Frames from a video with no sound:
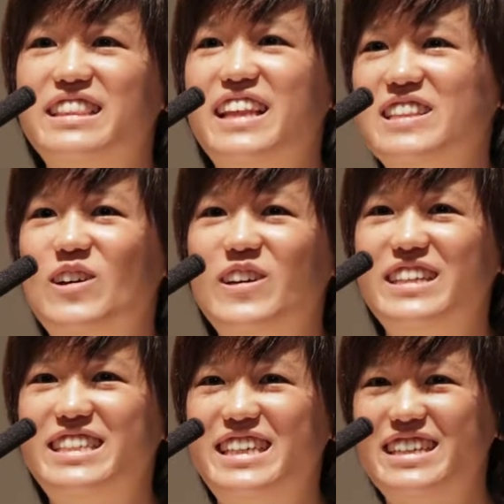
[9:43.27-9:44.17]
That's all
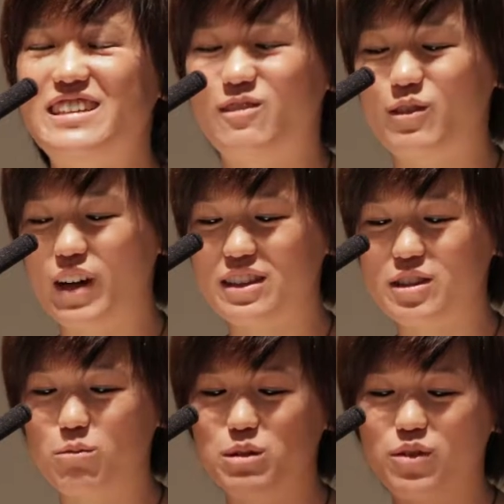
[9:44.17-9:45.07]
I need. We've got
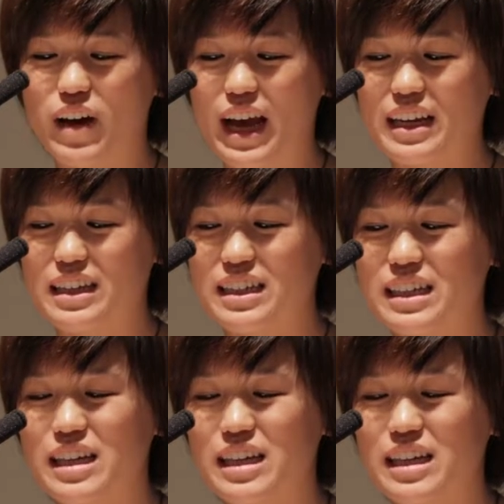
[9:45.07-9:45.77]
scope defined.